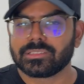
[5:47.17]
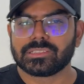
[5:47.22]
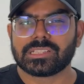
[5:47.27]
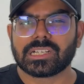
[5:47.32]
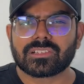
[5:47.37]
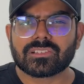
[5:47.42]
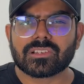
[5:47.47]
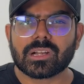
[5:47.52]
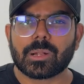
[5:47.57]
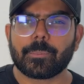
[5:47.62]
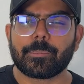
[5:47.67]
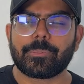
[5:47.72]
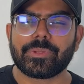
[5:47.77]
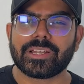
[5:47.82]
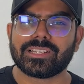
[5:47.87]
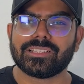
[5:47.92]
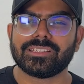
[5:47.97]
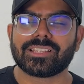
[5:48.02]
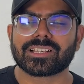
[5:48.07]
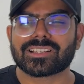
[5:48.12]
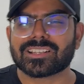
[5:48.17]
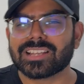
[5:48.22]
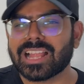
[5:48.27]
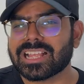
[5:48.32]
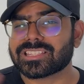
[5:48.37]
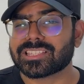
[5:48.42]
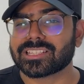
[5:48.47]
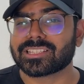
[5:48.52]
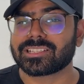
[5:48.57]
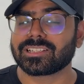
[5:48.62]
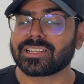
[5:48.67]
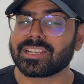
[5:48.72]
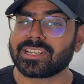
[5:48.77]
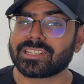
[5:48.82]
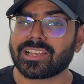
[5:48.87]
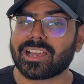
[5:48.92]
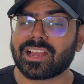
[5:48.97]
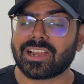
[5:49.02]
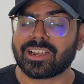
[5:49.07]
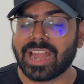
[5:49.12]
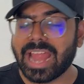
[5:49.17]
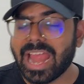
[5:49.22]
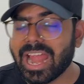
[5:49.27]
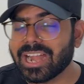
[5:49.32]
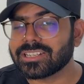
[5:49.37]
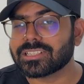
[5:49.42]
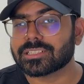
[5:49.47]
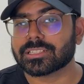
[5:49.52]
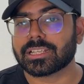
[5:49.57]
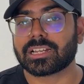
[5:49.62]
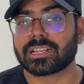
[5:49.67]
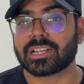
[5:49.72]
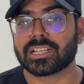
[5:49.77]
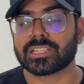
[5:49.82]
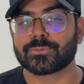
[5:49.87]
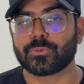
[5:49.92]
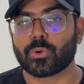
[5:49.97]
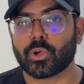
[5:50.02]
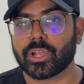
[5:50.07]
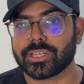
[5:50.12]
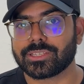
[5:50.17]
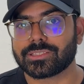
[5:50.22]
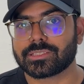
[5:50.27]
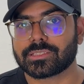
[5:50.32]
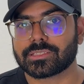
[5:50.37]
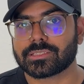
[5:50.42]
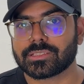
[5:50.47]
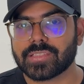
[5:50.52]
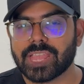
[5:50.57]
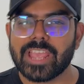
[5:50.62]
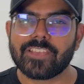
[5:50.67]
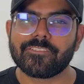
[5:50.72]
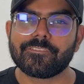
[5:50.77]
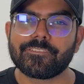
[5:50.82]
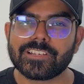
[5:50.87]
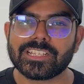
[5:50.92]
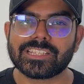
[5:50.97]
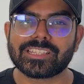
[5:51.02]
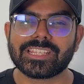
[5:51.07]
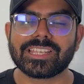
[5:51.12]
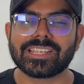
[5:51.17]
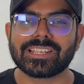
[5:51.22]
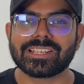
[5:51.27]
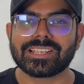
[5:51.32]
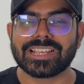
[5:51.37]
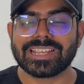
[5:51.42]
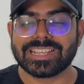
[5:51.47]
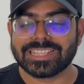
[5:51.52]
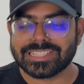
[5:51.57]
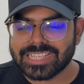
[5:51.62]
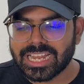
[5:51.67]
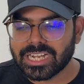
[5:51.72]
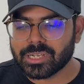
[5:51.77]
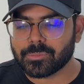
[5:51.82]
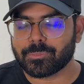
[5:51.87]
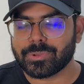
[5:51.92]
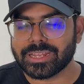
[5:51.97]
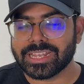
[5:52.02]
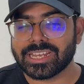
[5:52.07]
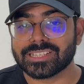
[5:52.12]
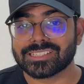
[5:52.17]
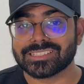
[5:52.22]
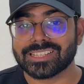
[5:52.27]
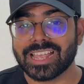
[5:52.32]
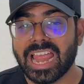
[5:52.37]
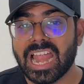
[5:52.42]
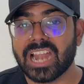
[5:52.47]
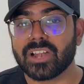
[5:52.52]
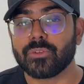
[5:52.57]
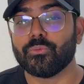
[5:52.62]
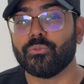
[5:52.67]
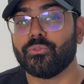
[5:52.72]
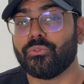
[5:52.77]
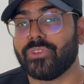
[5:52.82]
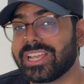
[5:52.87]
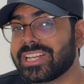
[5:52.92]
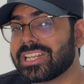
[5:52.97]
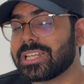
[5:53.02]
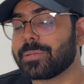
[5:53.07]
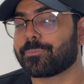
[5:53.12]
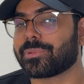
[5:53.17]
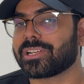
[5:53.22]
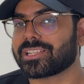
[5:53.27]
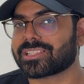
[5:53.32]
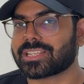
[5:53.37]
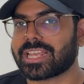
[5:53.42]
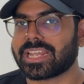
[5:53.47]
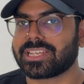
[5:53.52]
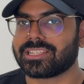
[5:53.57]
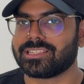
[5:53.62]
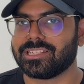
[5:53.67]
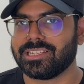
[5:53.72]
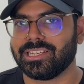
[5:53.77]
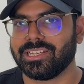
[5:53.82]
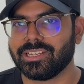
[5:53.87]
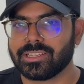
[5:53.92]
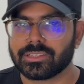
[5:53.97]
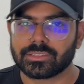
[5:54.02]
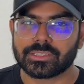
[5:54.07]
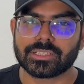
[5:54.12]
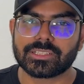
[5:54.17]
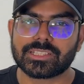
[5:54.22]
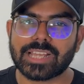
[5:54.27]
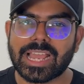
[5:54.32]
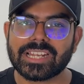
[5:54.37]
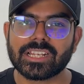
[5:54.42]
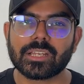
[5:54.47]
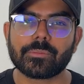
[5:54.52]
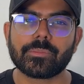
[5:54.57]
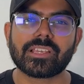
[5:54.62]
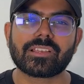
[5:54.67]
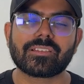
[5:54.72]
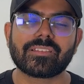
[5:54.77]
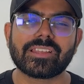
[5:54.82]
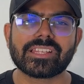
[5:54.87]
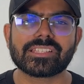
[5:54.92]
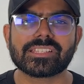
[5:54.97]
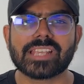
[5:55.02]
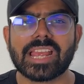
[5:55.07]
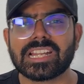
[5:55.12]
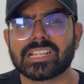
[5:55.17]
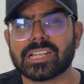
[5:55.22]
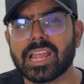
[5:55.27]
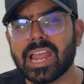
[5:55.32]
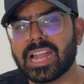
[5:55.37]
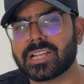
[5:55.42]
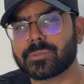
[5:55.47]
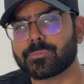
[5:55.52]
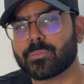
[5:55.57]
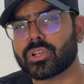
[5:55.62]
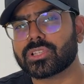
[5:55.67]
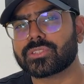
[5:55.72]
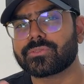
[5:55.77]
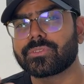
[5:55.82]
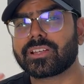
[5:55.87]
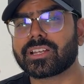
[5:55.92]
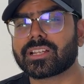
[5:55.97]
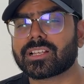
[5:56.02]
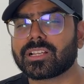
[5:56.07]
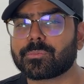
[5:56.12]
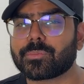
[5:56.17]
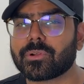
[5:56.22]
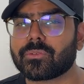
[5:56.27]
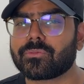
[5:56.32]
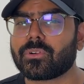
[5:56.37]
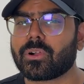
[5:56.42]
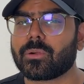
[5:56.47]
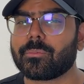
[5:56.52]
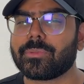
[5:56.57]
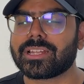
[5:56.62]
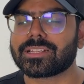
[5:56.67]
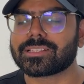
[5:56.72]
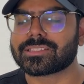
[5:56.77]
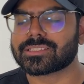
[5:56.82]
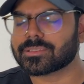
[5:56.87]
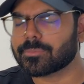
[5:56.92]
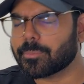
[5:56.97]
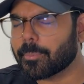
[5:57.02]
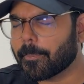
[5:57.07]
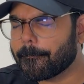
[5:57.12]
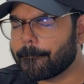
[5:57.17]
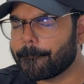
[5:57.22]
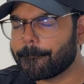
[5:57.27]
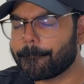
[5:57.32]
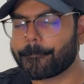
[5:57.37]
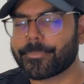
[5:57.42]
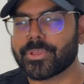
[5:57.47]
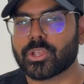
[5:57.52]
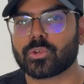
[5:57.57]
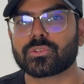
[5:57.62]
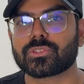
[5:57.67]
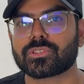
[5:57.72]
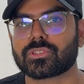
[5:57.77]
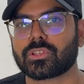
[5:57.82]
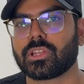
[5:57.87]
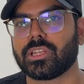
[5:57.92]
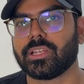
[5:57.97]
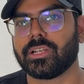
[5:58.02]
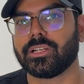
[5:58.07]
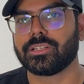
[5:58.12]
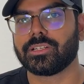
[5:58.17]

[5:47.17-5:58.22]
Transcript: The trumpet, the classical guitar and Sarah's voice, everything is at place and very precisely. The dynamic range and atmospherical performance, pure solid.